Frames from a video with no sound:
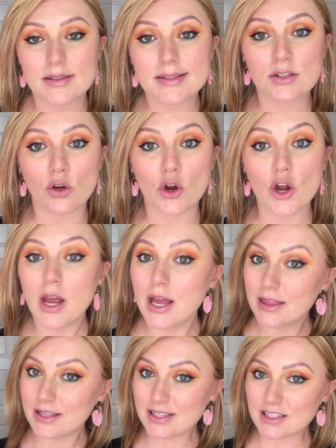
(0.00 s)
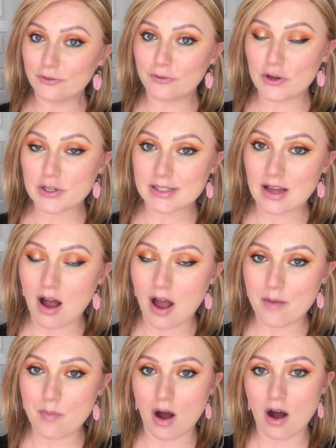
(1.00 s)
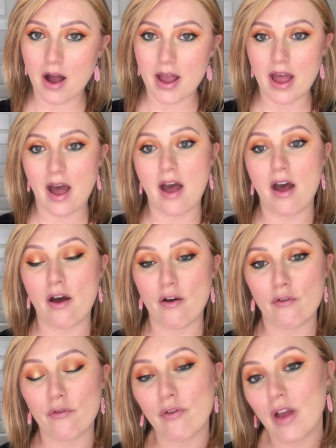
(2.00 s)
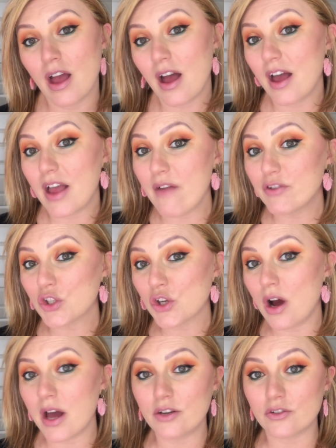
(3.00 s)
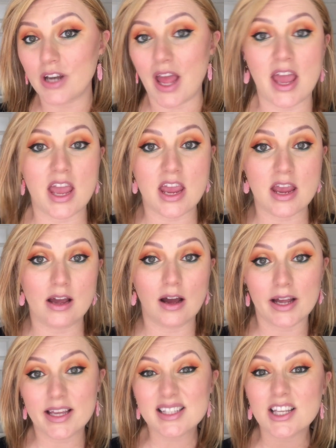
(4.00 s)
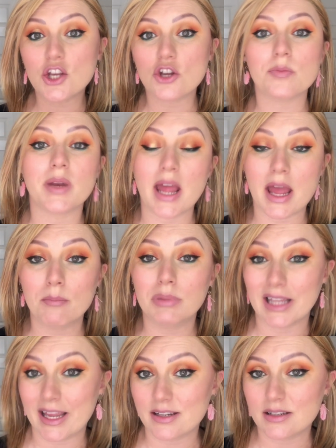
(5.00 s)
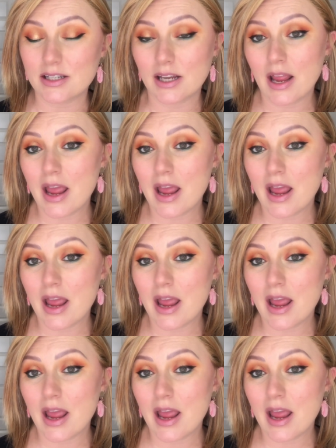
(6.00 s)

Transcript: So this is the first time I have ever tried on a human hair blend,